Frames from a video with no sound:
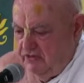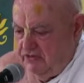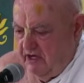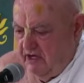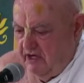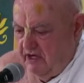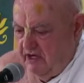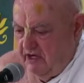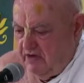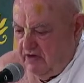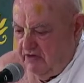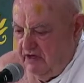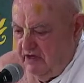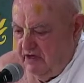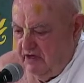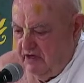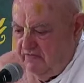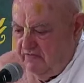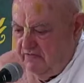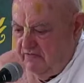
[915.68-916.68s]
And in
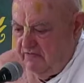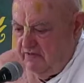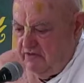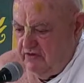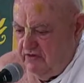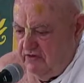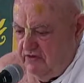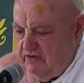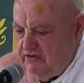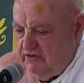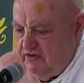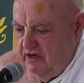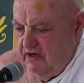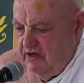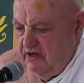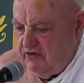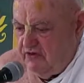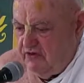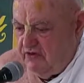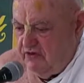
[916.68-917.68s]
Chicago, he gave
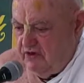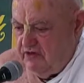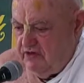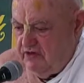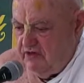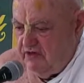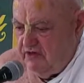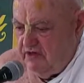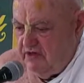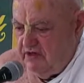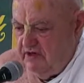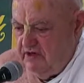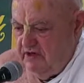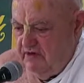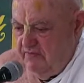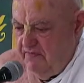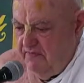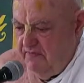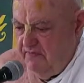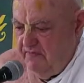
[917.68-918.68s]
instruction to
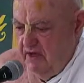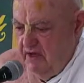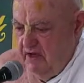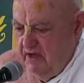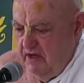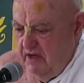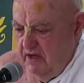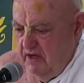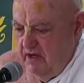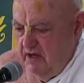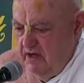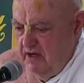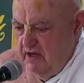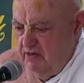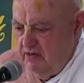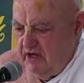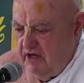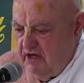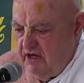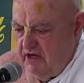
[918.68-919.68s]
the
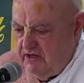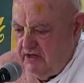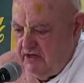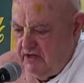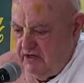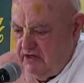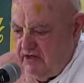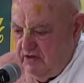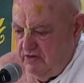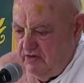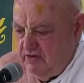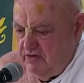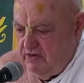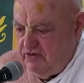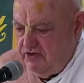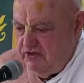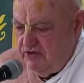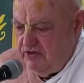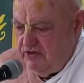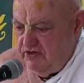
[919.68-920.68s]
lieutenant
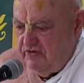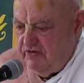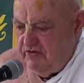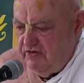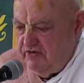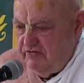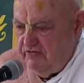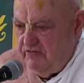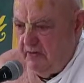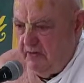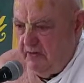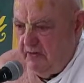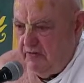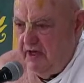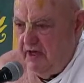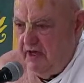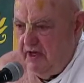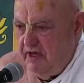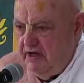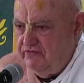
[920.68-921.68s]
who was in charge of the
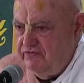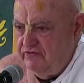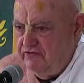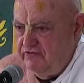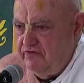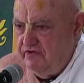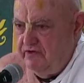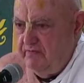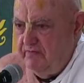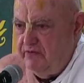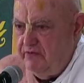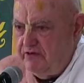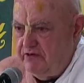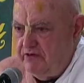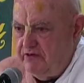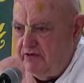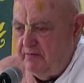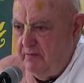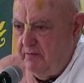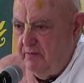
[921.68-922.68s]
public relations for the
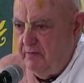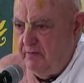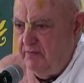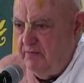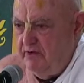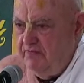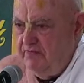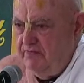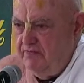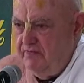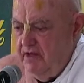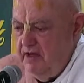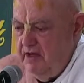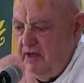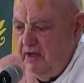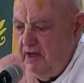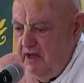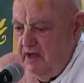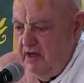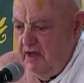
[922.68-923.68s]
police department.
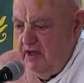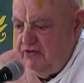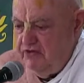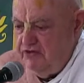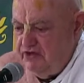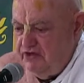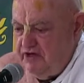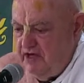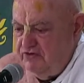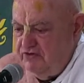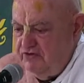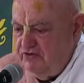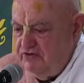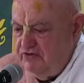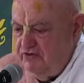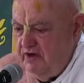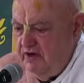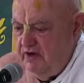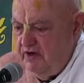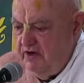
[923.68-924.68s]

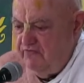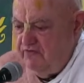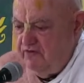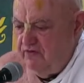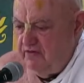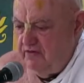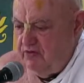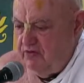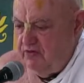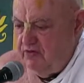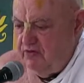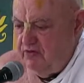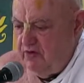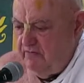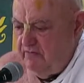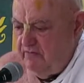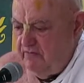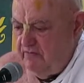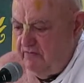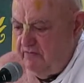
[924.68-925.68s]
Chicago is noted for
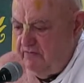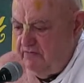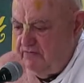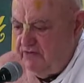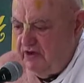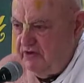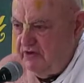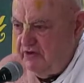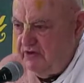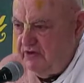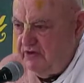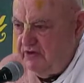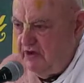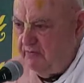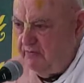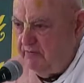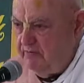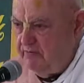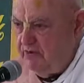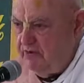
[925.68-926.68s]
crime, starting
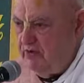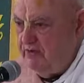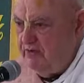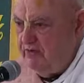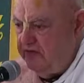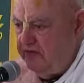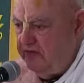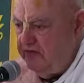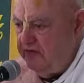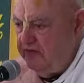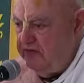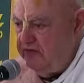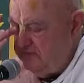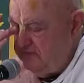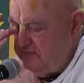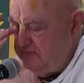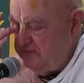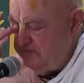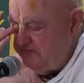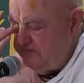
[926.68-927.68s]
with Al Capone and
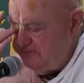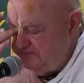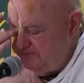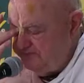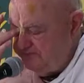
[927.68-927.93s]
others.